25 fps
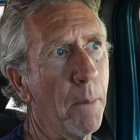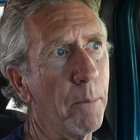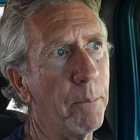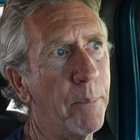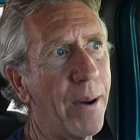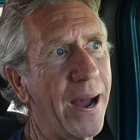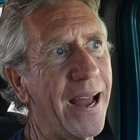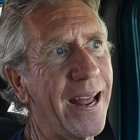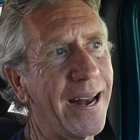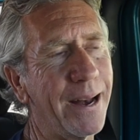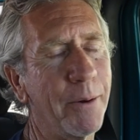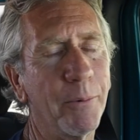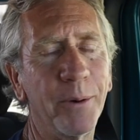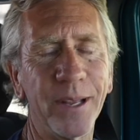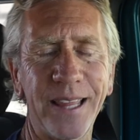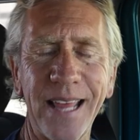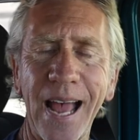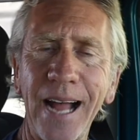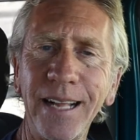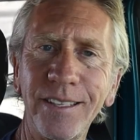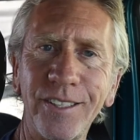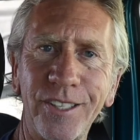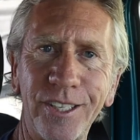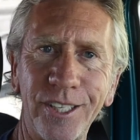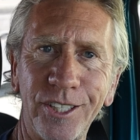But with
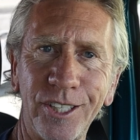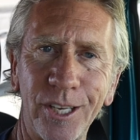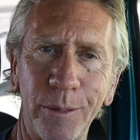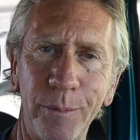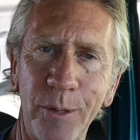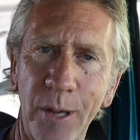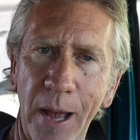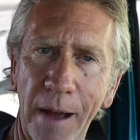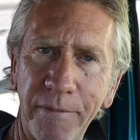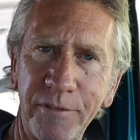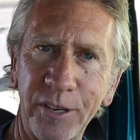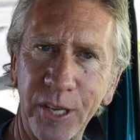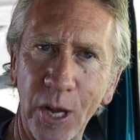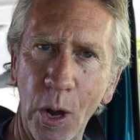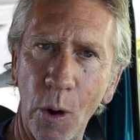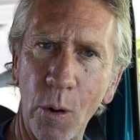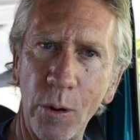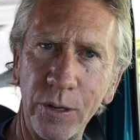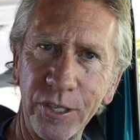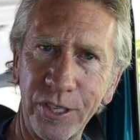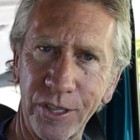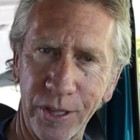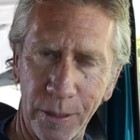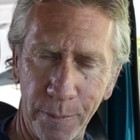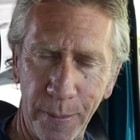that system, you have to go
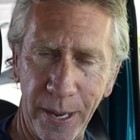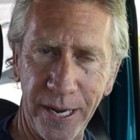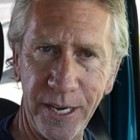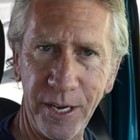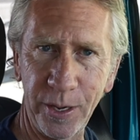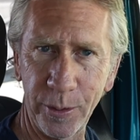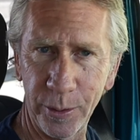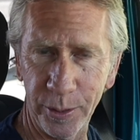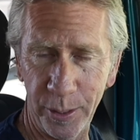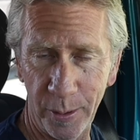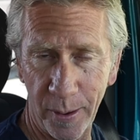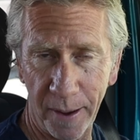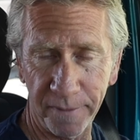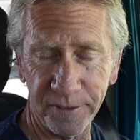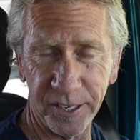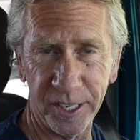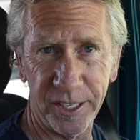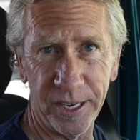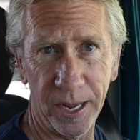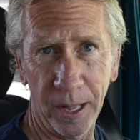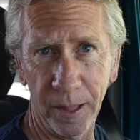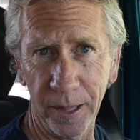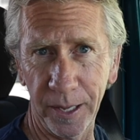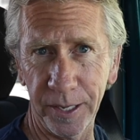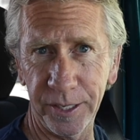into the menu and you have to
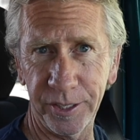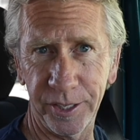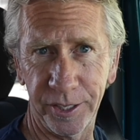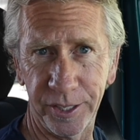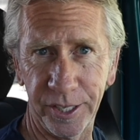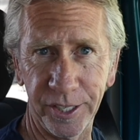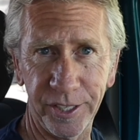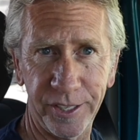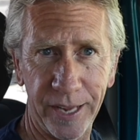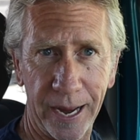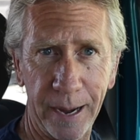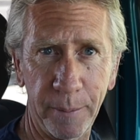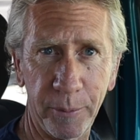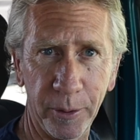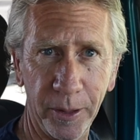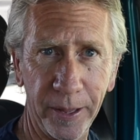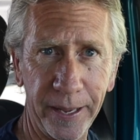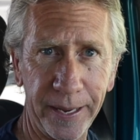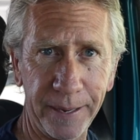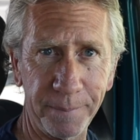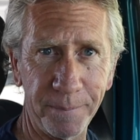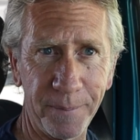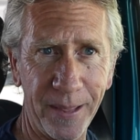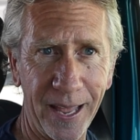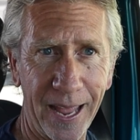tell it to disable
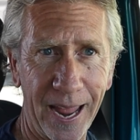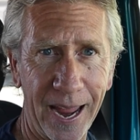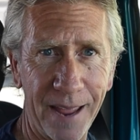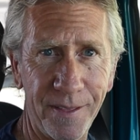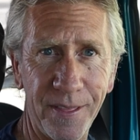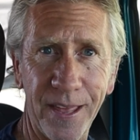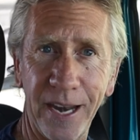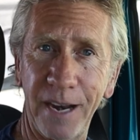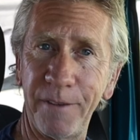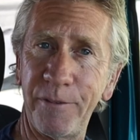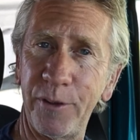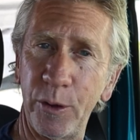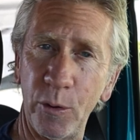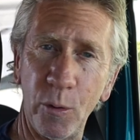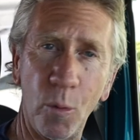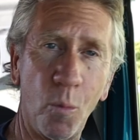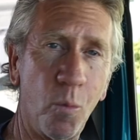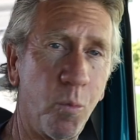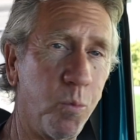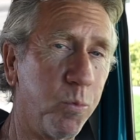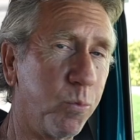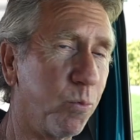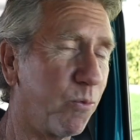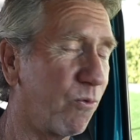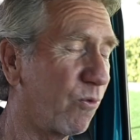it. And then if you,
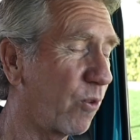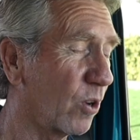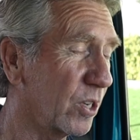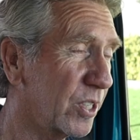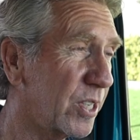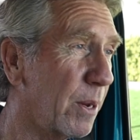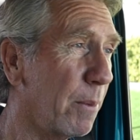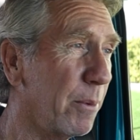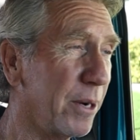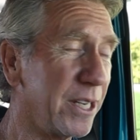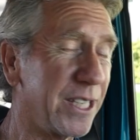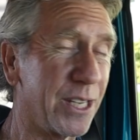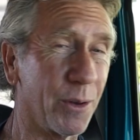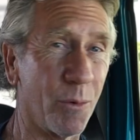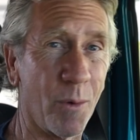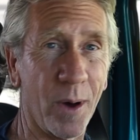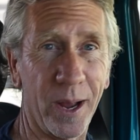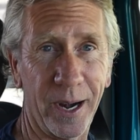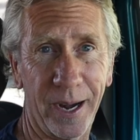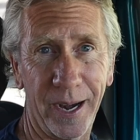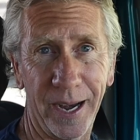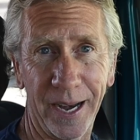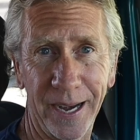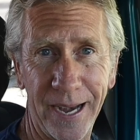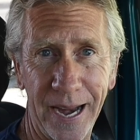for some reason,
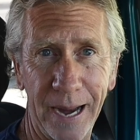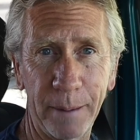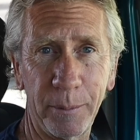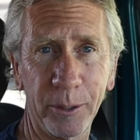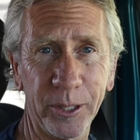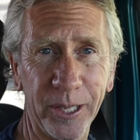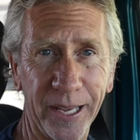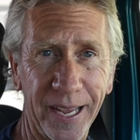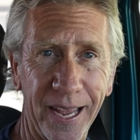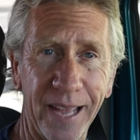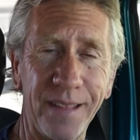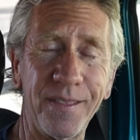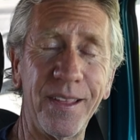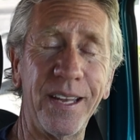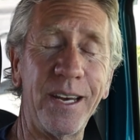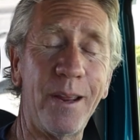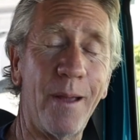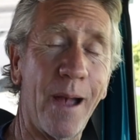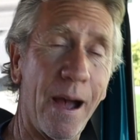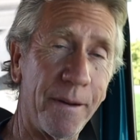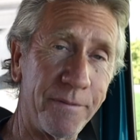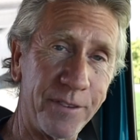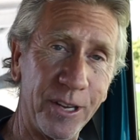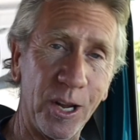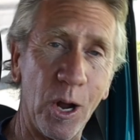want it enabled again, then you
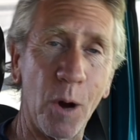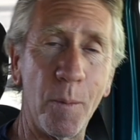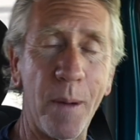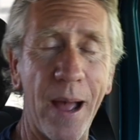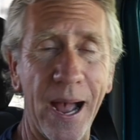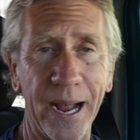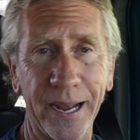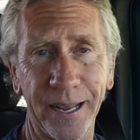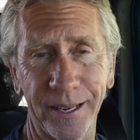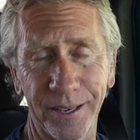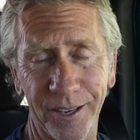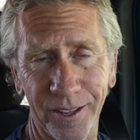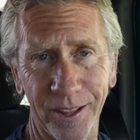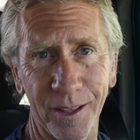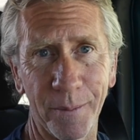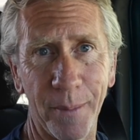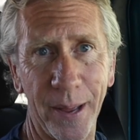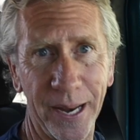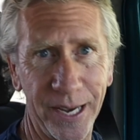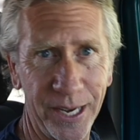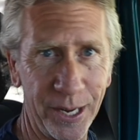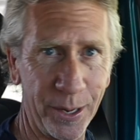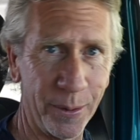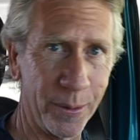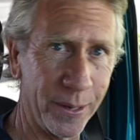have to go back into the
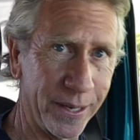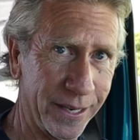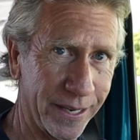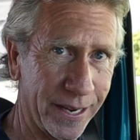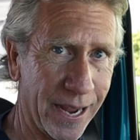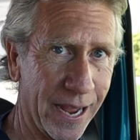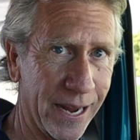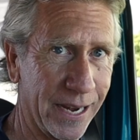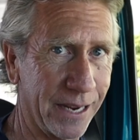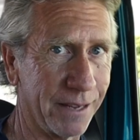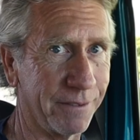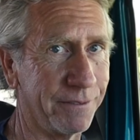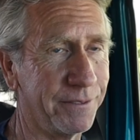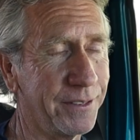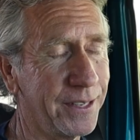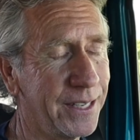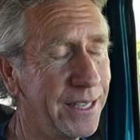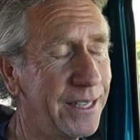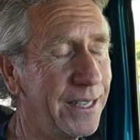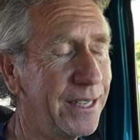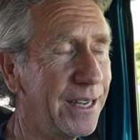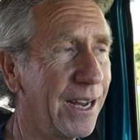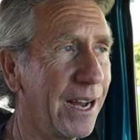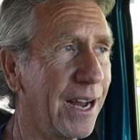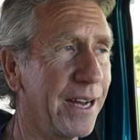menu and kind of
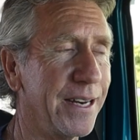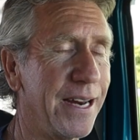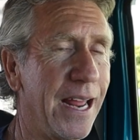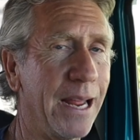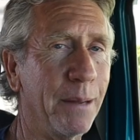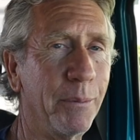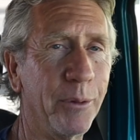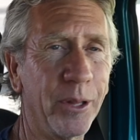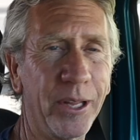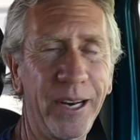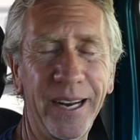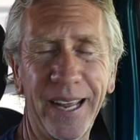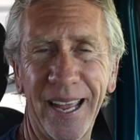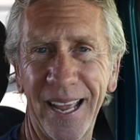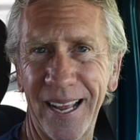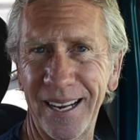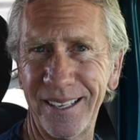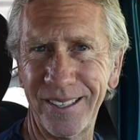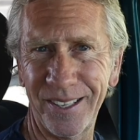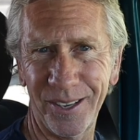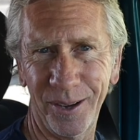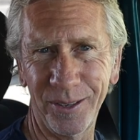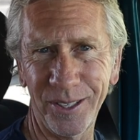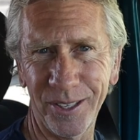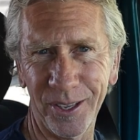enable it
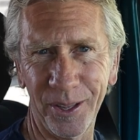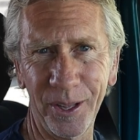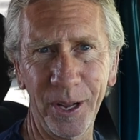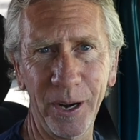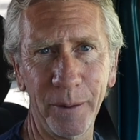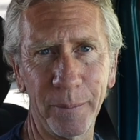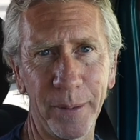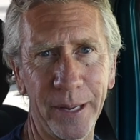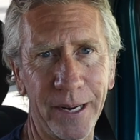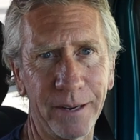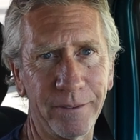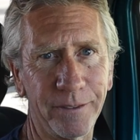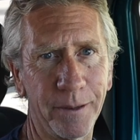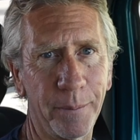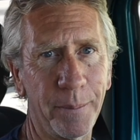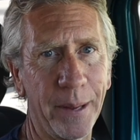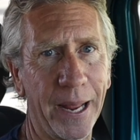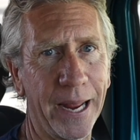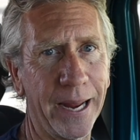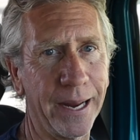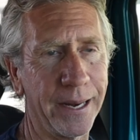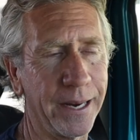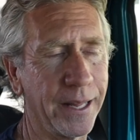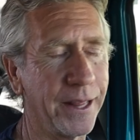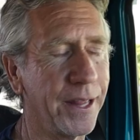again. So it's a little bit of a
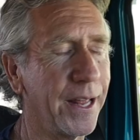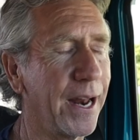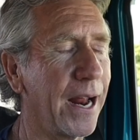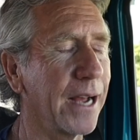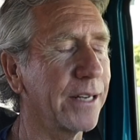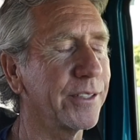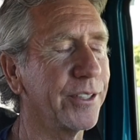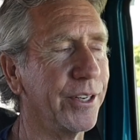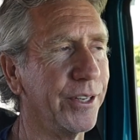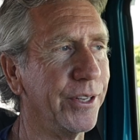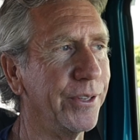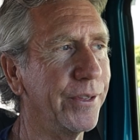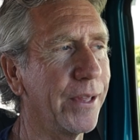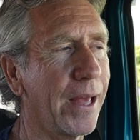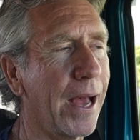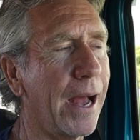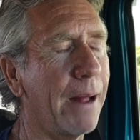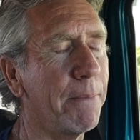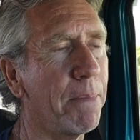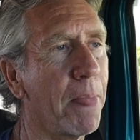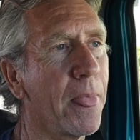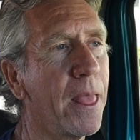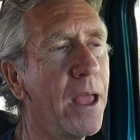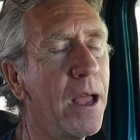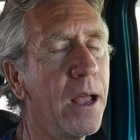pain in the neck to do
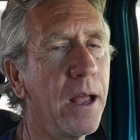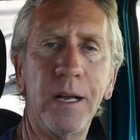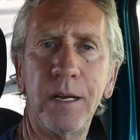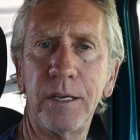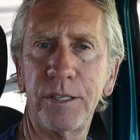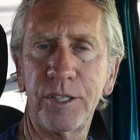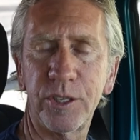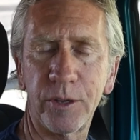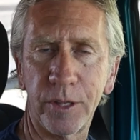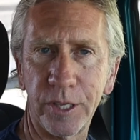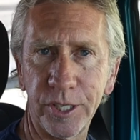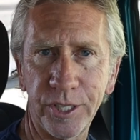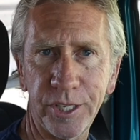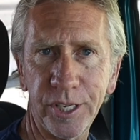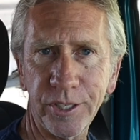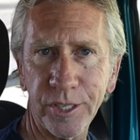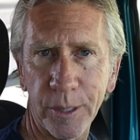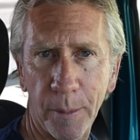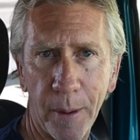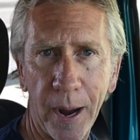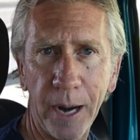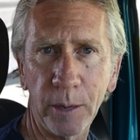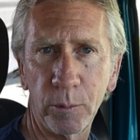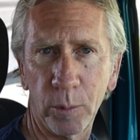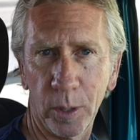that. So the
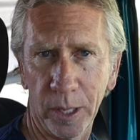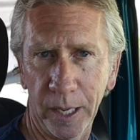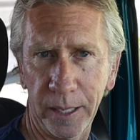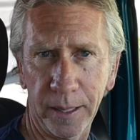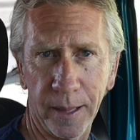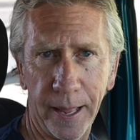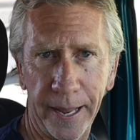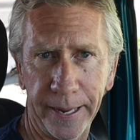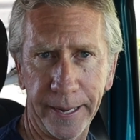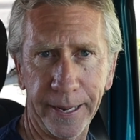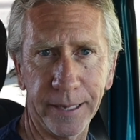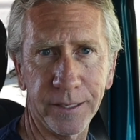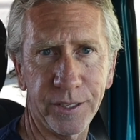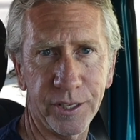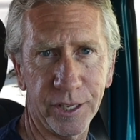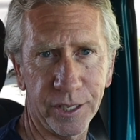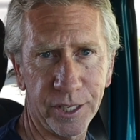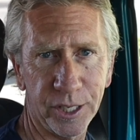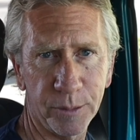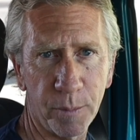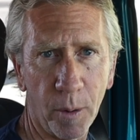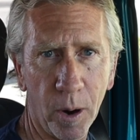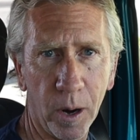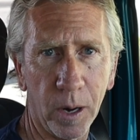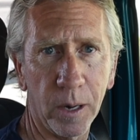system I really like is the
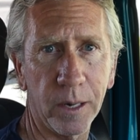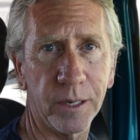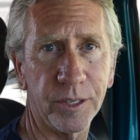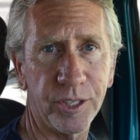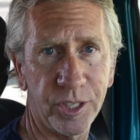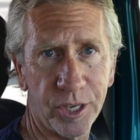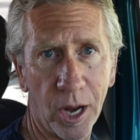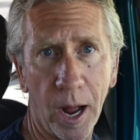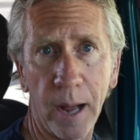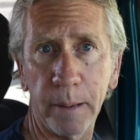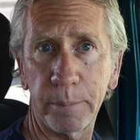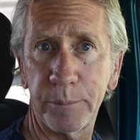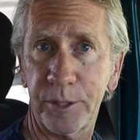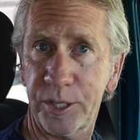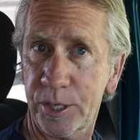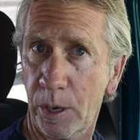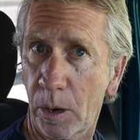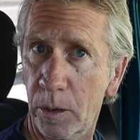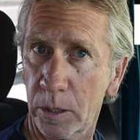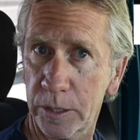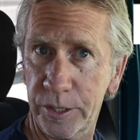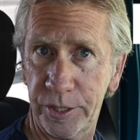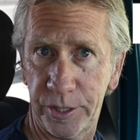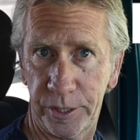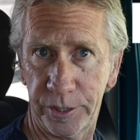Smart Stop
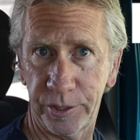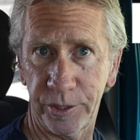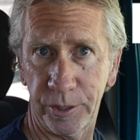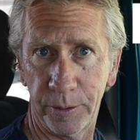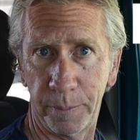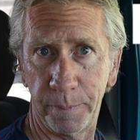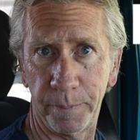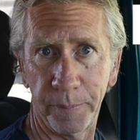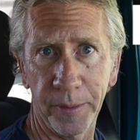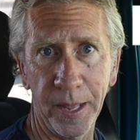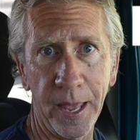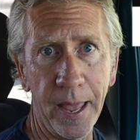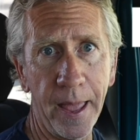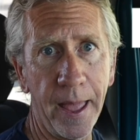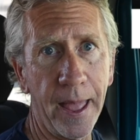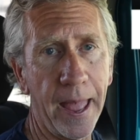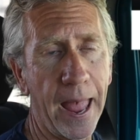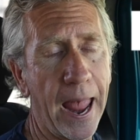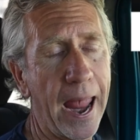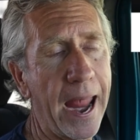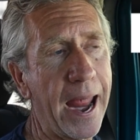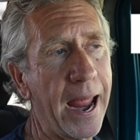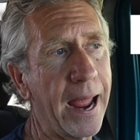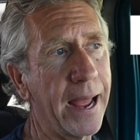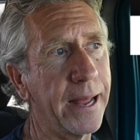Start system.
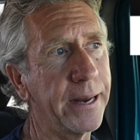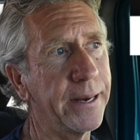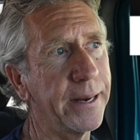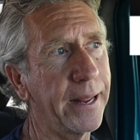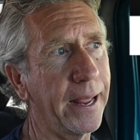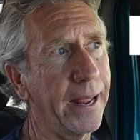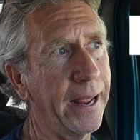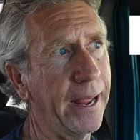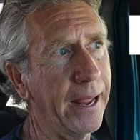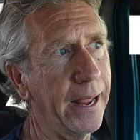And